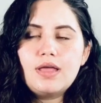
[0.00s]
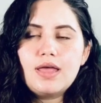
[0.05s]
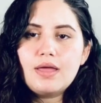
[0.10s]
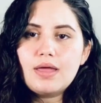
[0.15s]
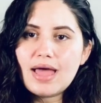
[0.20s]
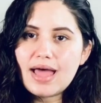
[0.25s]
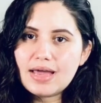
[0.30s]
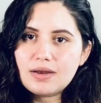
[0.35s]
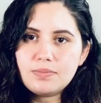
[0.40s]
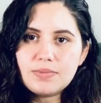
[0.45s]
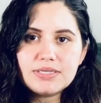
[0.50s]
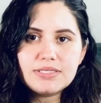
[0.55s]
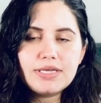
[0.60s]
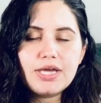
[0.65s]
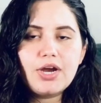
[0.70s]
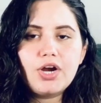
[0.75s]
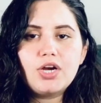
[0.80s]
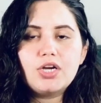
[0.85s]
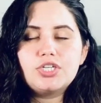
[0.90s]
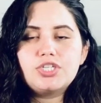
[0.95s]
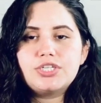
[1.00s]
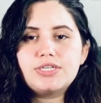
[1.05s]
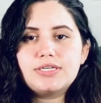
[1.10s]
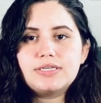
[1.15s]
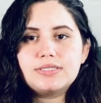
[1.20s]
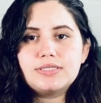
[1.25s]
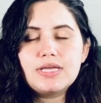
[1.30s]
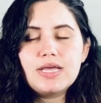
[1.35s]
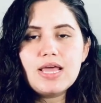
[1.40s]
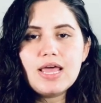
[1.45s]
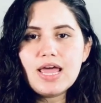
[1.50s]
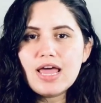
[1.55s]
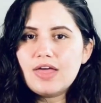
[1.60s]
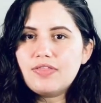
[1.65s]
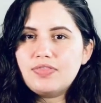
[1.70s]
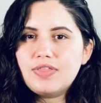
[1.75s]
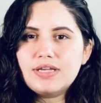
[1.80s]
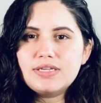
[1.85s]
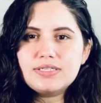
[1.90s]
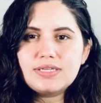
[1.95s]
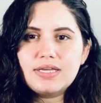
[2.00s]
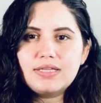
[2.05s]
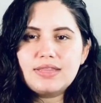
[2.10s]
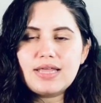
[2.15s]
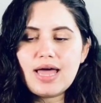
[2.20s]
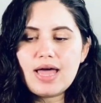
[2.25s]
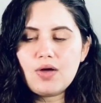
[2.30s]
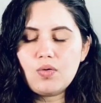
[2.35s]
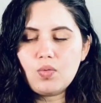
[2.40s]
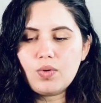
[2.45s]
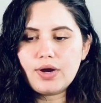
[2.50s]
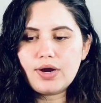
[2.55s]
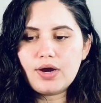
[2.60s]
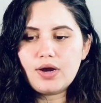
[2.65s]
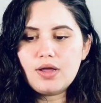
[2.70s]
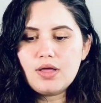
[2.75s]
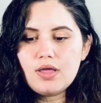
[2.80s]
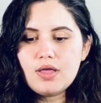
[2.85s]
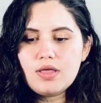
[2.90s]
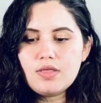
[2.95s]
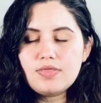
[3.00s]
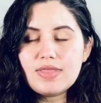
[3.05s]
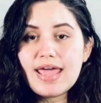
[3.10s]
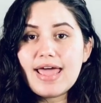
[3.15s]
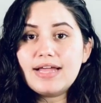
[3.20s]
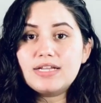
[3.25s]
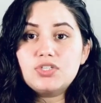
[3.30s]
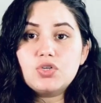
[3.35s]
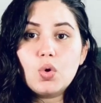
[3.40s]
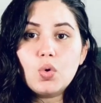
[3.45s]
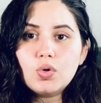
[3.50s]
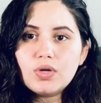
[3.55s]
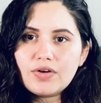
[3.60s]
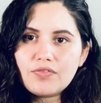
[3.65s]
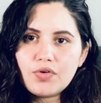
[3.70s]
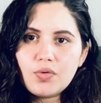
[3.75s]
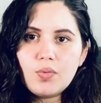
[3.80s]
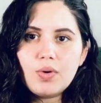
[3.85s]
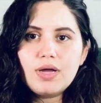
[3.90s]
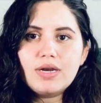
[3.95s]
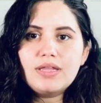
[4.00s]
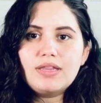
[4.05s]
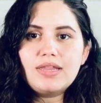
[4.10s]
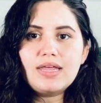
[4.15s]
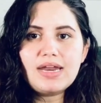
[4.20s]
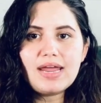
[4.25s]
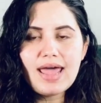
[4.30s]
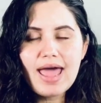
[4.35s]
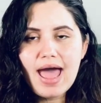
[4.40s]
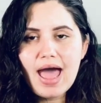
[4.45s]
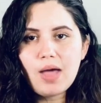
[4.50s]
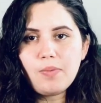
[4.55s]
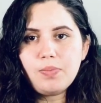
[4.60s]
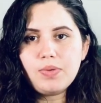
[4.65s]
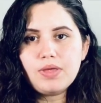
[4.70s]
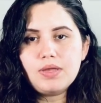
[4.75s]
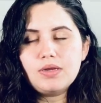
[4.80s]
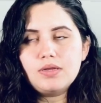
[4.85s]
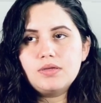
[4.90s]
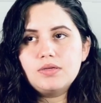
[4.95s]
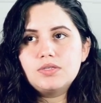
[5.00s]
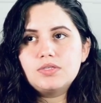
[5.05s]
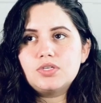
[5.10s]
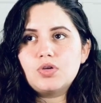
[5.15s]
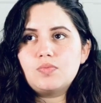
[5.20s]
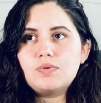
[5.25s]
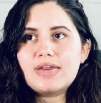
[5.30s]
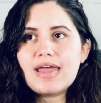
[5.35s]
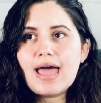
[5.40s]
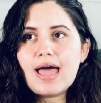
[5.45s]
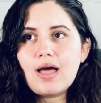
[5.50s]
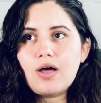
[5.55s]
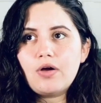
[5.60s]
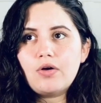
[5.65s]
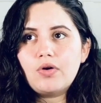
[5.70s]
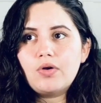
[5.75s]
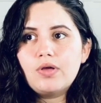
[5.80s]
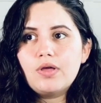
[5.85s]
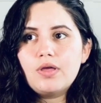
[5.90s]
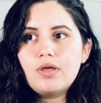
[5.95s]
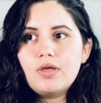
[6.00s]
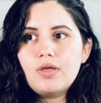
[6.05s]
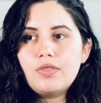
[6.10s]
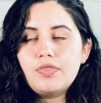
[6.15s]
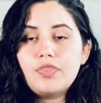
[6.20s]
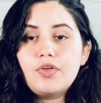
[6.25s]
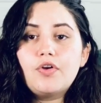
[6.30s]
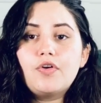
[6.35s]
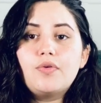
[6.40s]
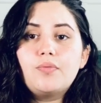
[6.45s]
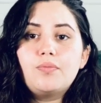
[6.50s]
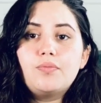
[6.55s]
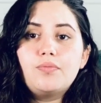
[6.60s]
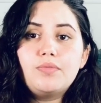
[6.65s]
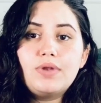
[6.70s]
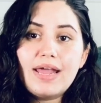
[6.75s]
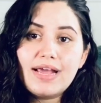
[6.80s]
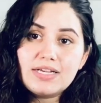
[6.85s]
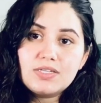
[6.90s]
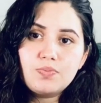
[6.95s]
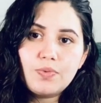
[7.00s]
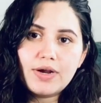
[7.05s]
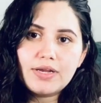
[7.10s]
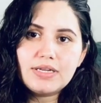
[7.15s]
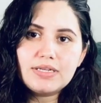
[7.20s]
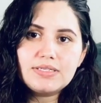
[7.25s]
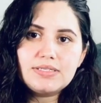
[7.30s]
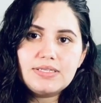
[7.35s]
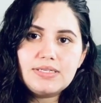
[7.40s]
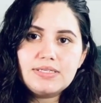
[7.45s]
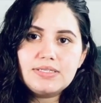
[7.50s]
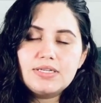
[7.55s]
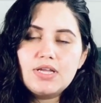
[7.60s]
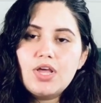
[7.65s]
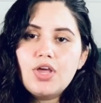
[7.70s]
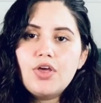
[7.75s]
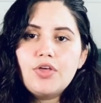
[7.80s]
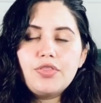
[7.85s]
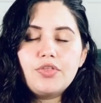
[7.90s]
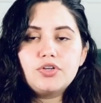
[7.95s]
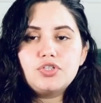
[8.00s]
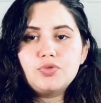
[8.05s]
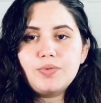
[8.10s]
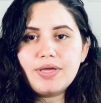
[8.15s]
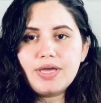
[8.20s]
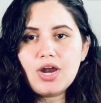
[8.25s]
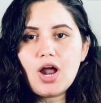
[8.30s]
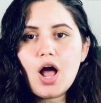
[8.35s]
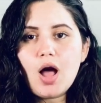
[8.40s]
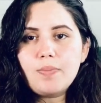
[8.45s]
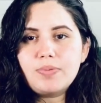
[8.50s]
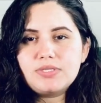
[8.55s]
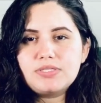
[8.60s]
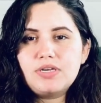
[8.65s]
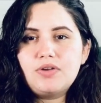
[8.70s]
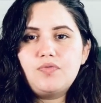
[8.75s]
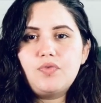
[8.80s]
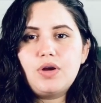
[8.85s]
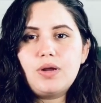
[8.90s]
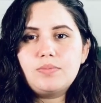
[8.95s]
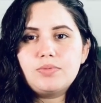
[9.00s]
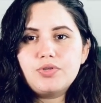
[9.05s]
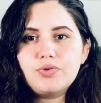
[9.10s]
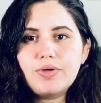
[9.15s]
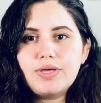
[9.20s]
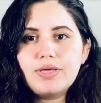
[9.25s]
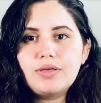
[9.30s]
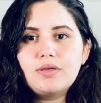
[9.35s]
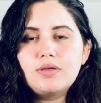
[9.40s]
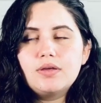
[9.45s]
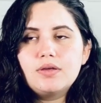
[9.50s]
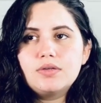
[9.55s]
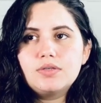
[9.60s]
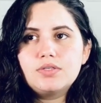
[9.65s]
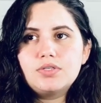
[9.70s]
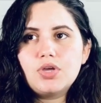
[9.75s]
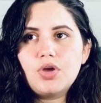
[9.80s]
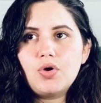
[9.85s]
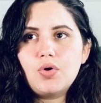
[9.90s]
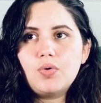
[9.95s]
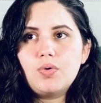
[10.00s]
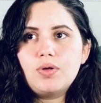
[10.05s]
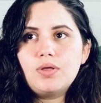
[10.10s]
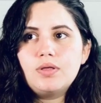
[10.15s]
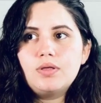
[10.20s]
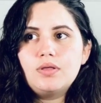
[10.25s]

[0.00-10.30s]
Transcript: had miscarriages and things like that, where they had told everyone and then it happened. So now their next pregnancies, they're doing it opposite of what I'm doing. So